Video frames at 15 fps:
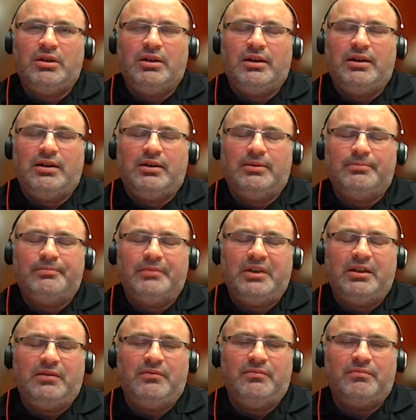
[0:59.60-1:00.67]
um,
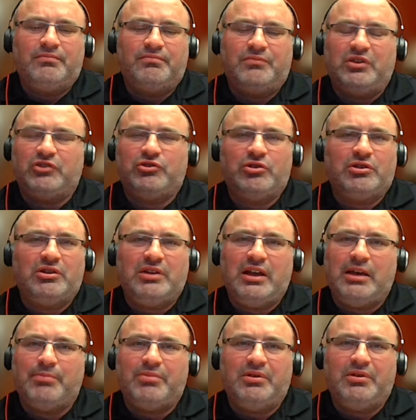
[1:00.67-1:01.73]
and just took a
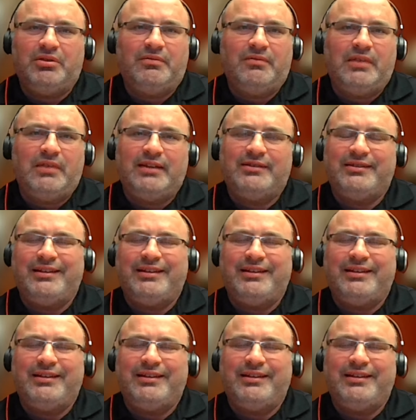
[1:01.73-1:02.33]
nap. And that's the